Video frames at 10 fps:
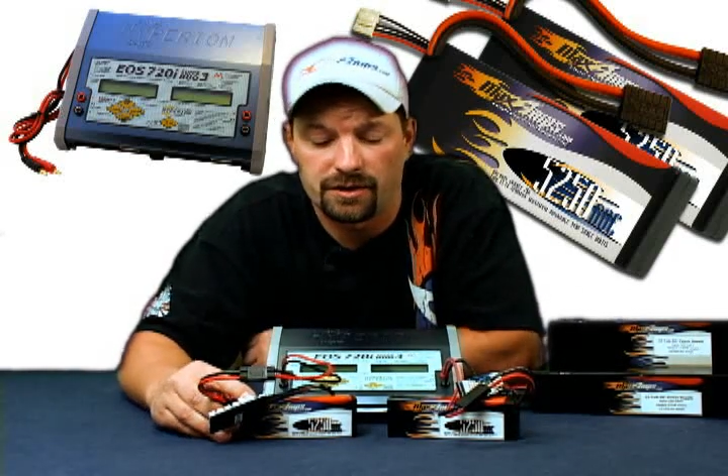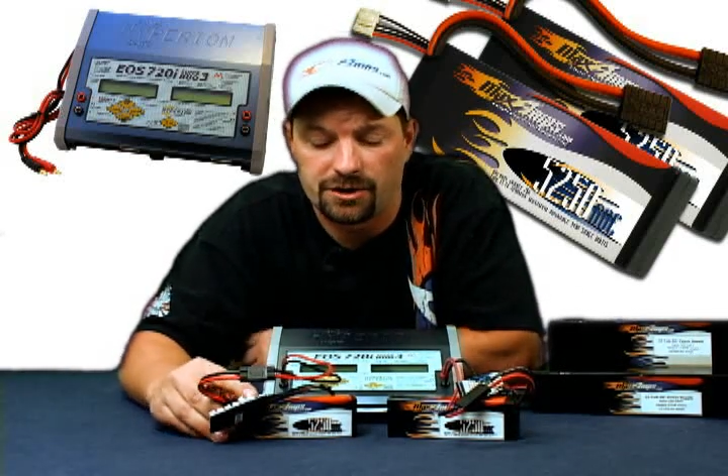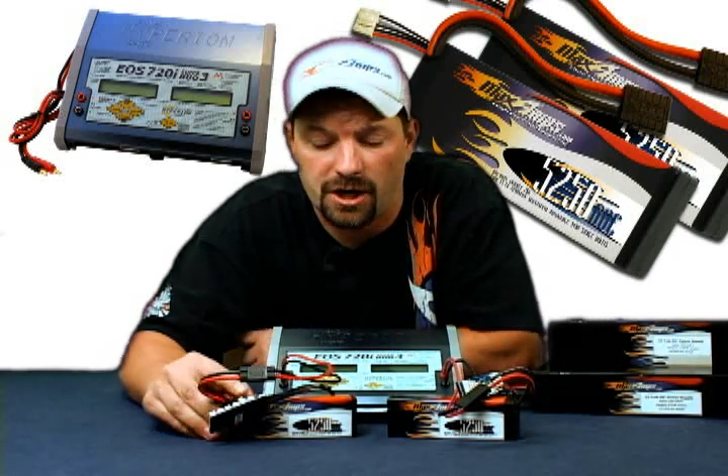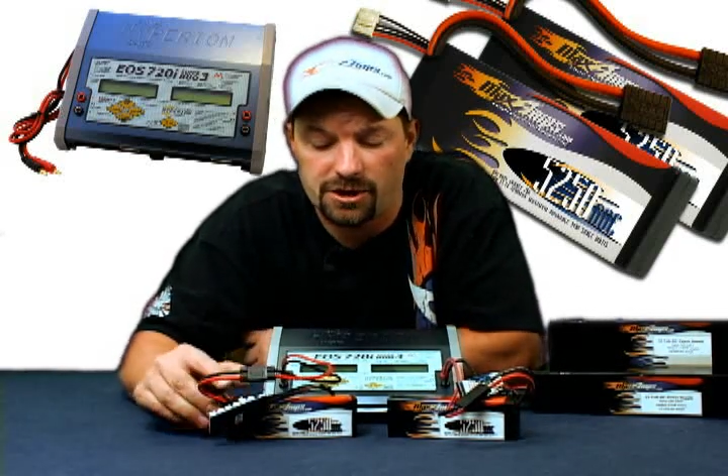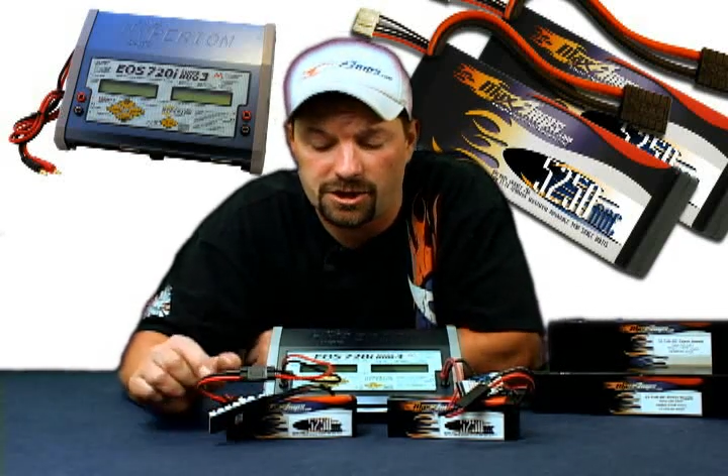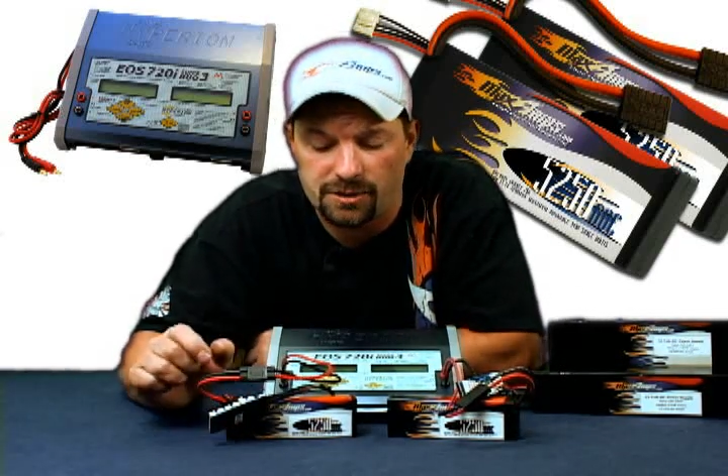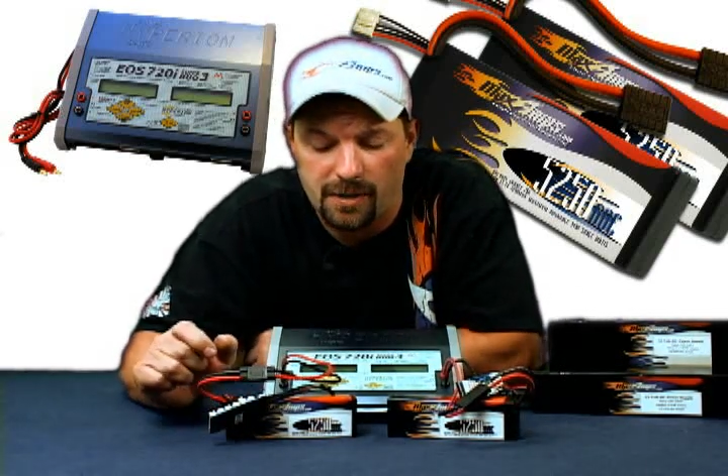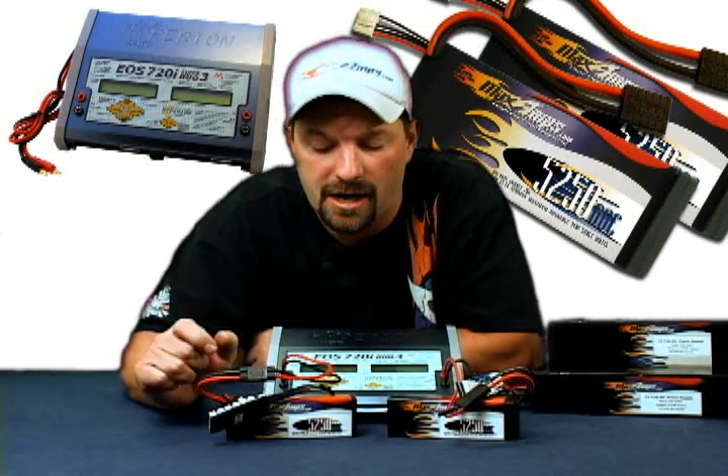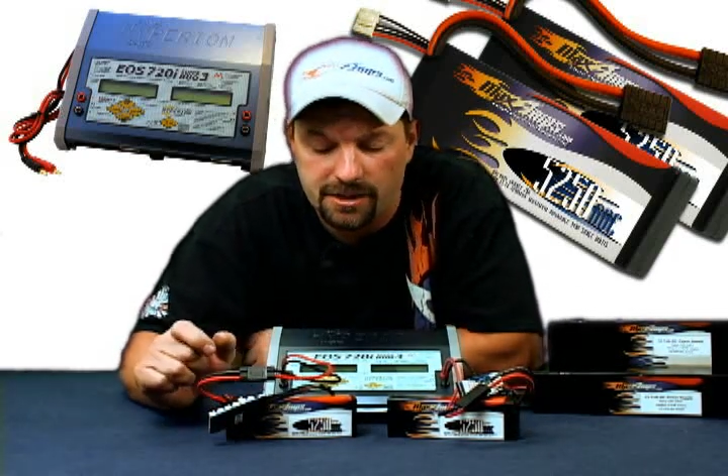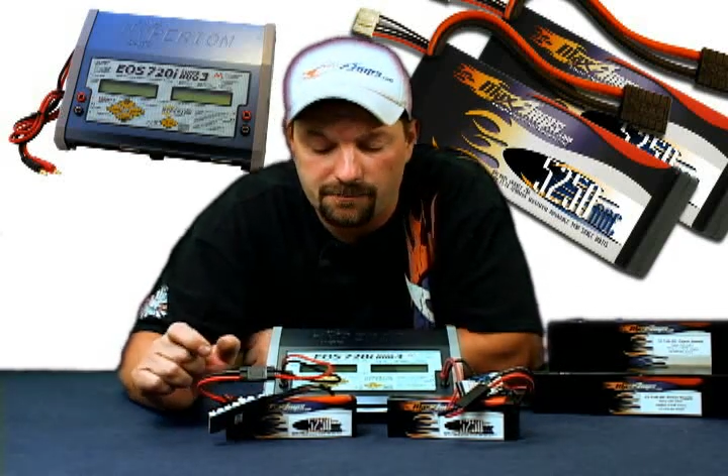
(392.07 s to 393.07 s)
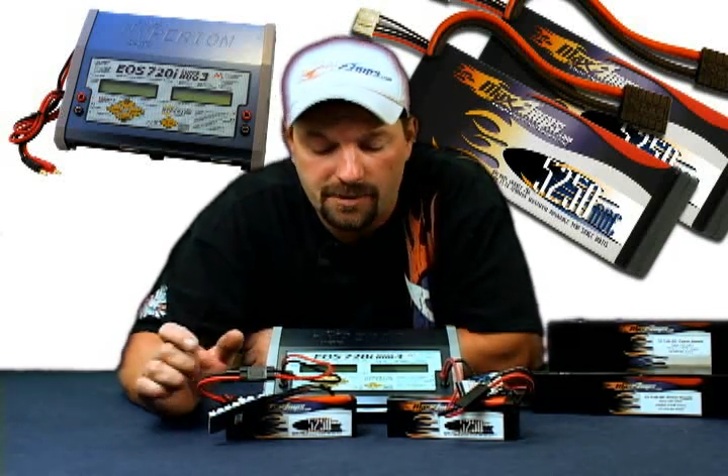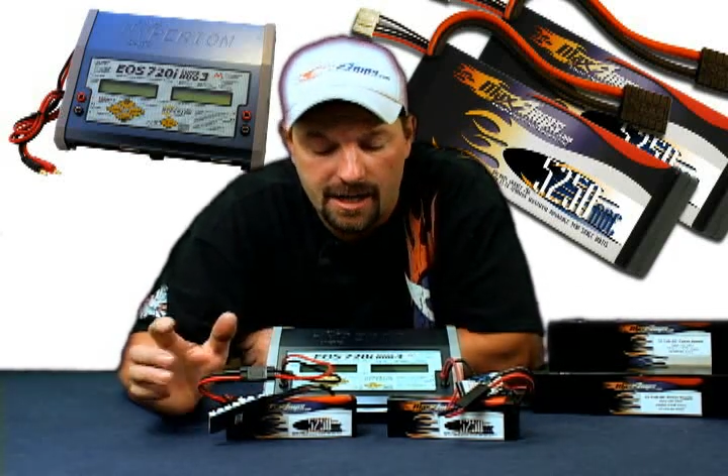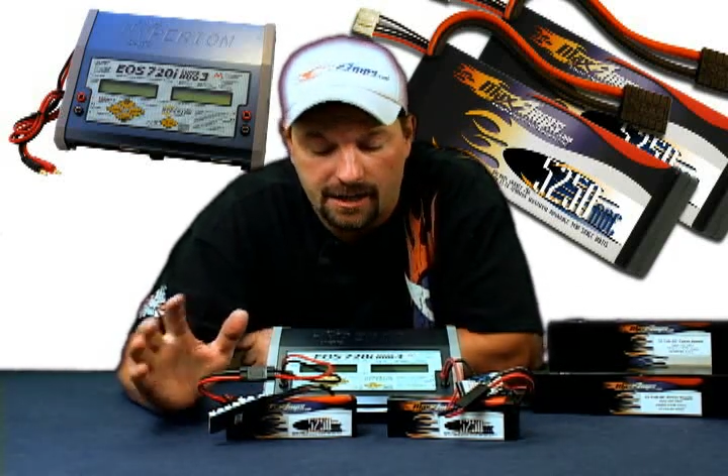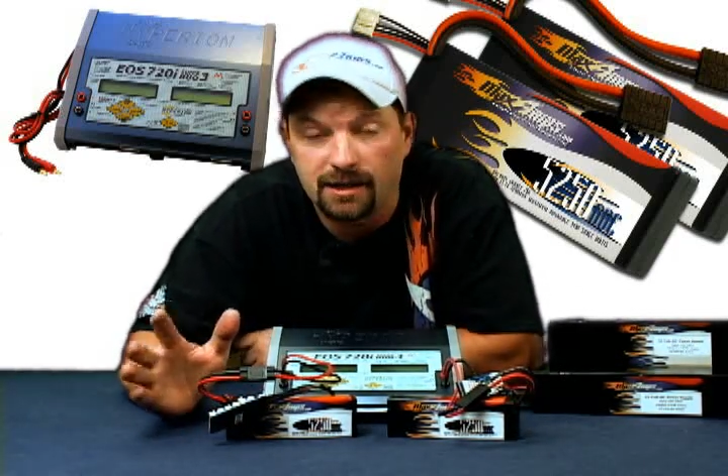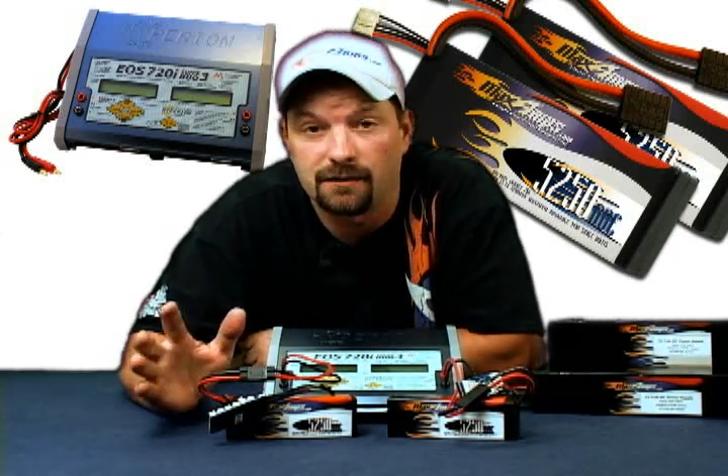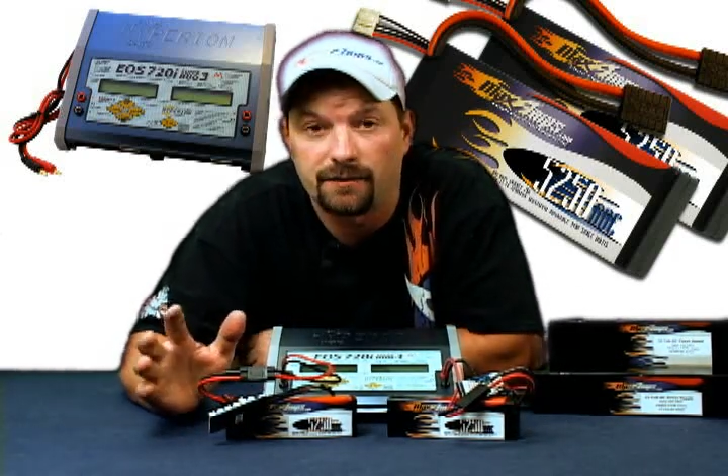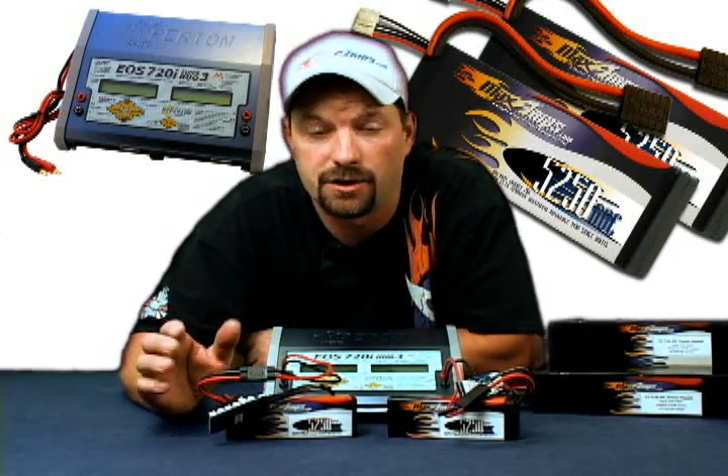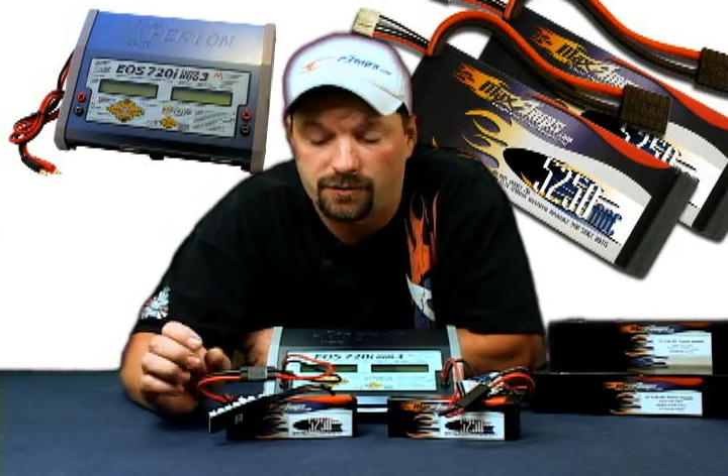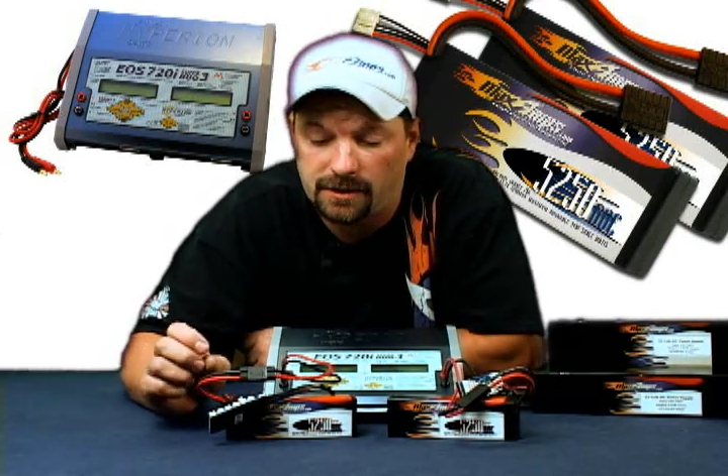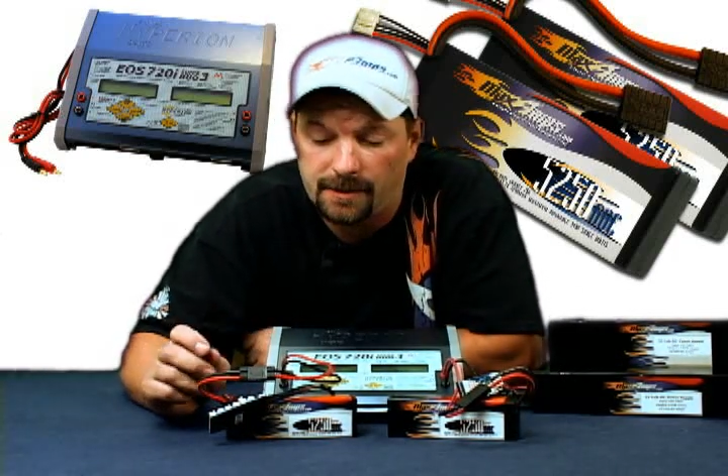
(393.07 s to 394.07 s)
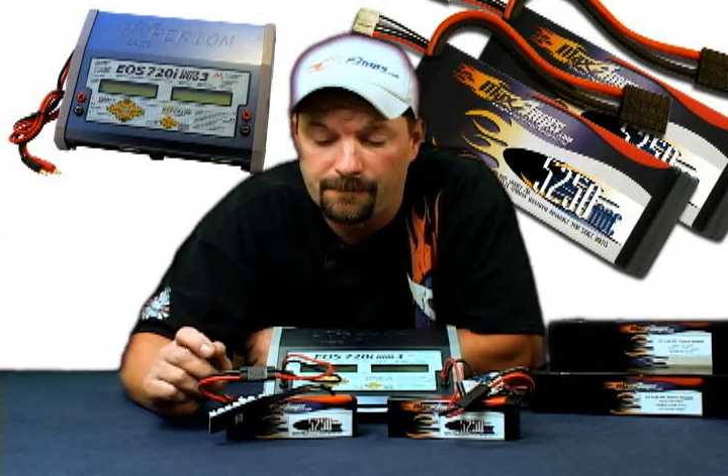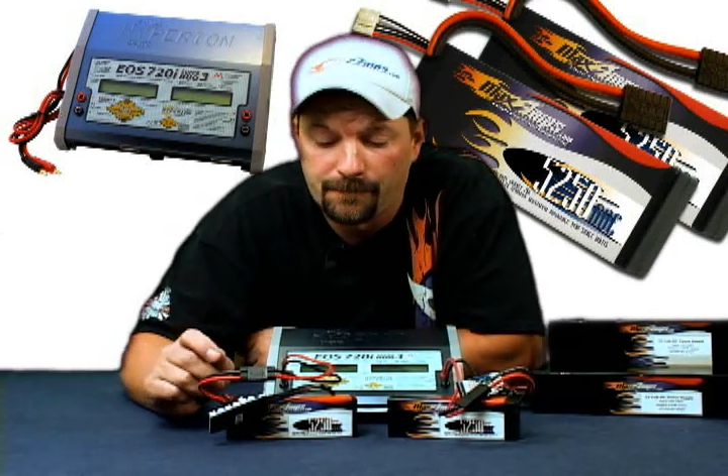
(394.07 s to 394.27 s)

to charge each pack individually.